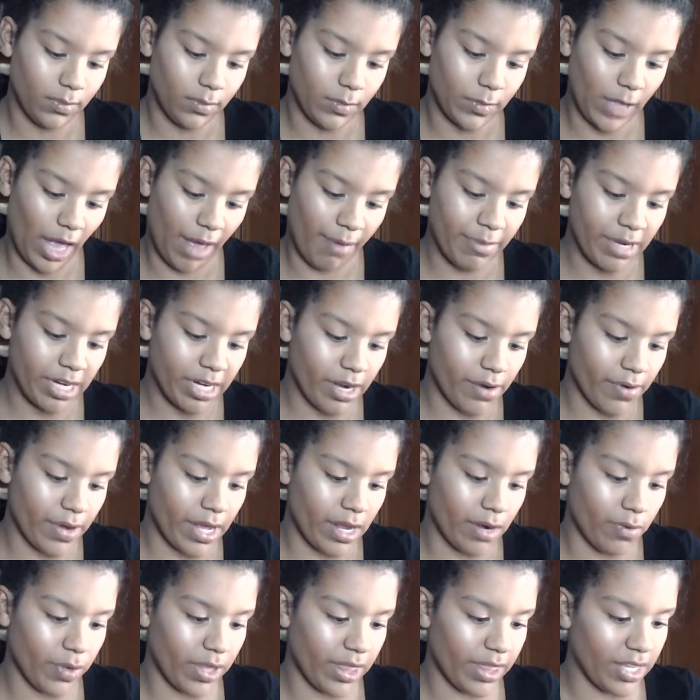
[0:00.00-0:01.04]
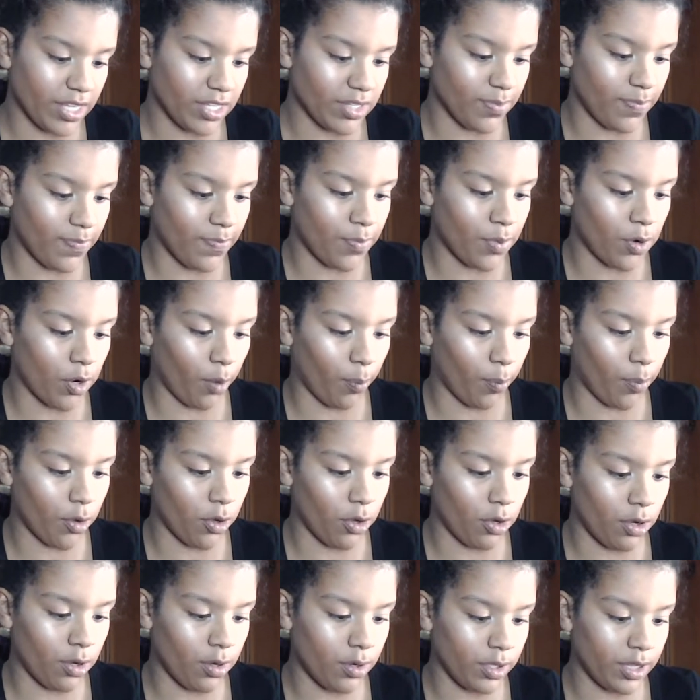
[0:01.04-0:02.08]
I'm going to go in with this
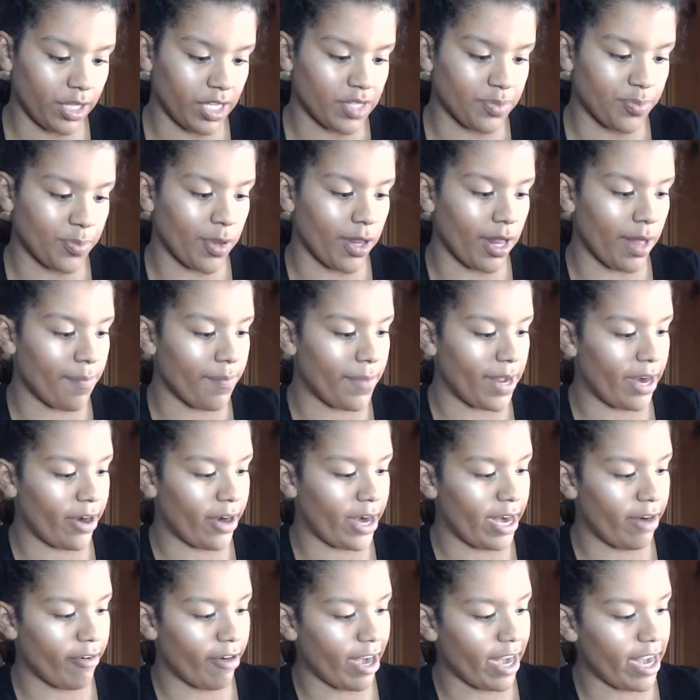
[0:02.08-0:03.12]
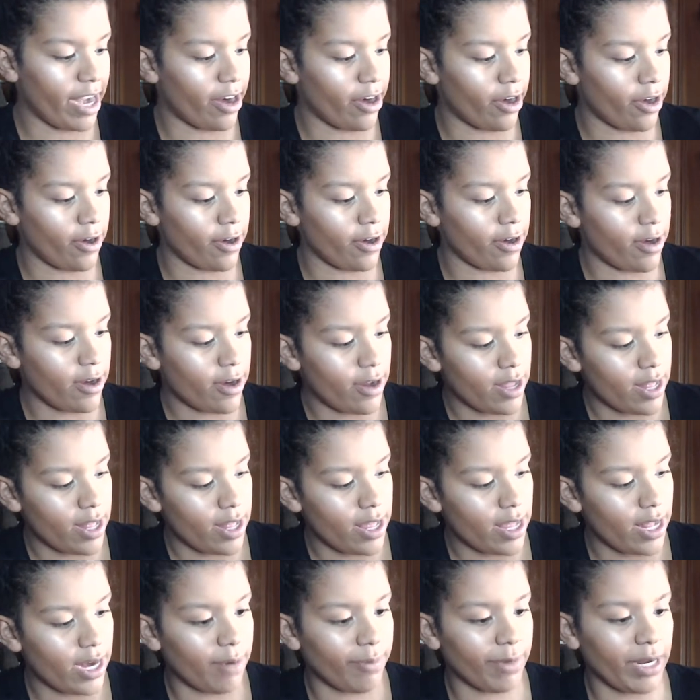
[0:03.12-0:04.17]
purple, this plumberry right here,
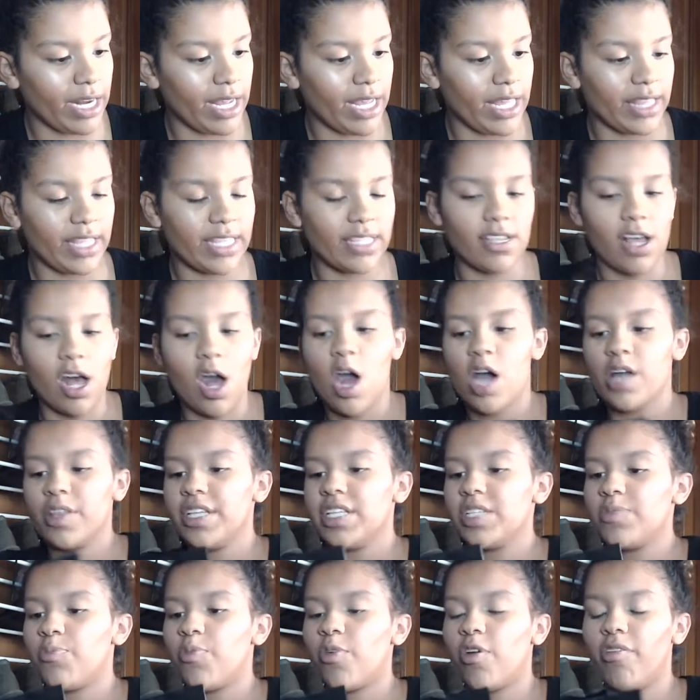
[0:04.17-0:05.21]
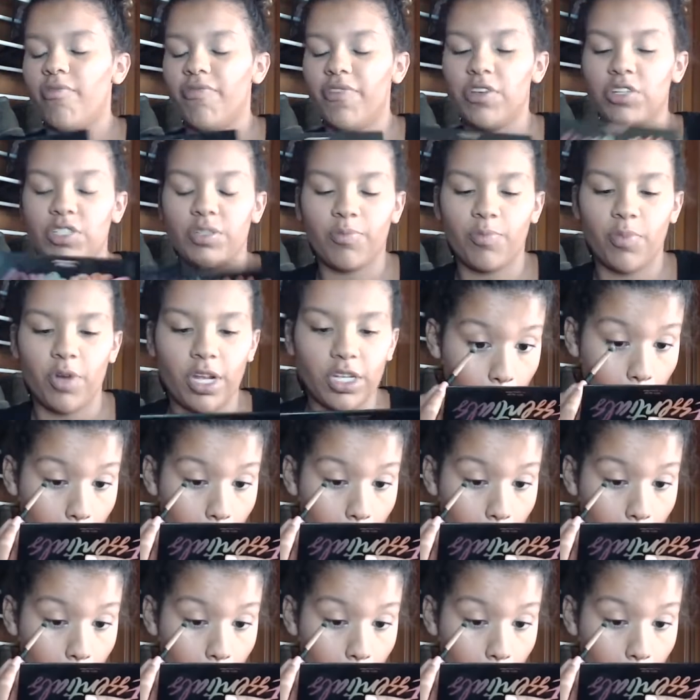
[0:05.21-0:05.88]
and I'm going to get this on this Profusion brush.